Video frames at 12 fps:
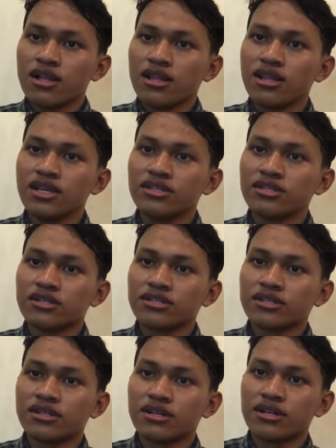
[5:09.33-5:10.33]

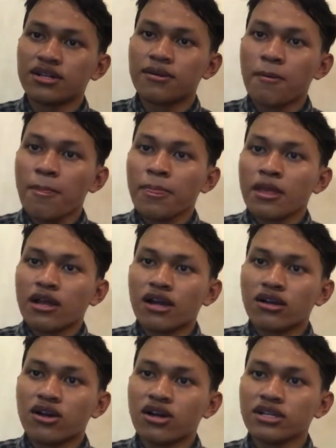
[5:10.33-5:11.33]
Literature.
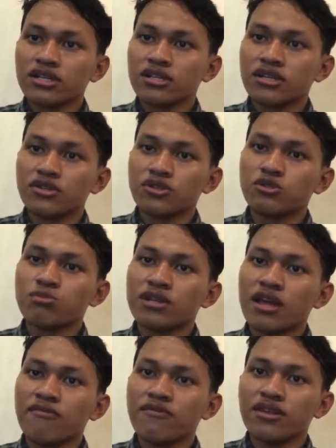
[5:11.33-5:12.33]
According to Usman
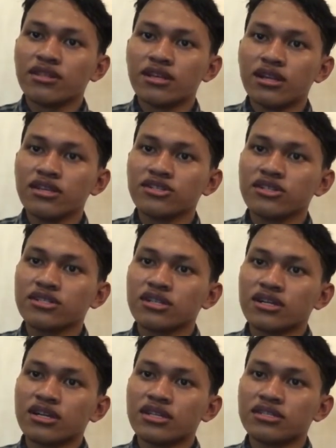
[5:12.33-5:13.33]
Effendi,
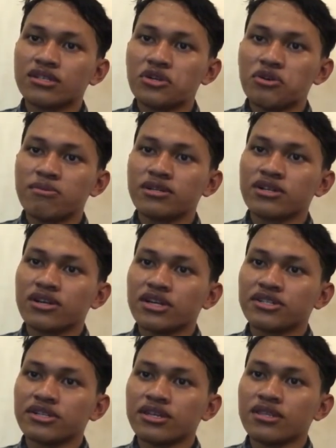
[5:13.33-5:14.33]
literature is human
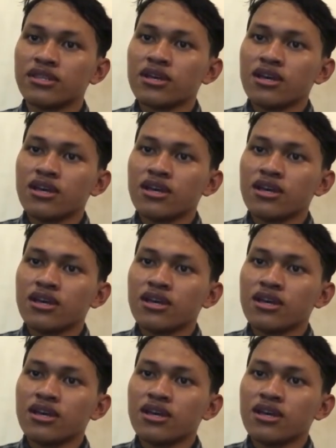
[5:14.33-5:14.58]
creation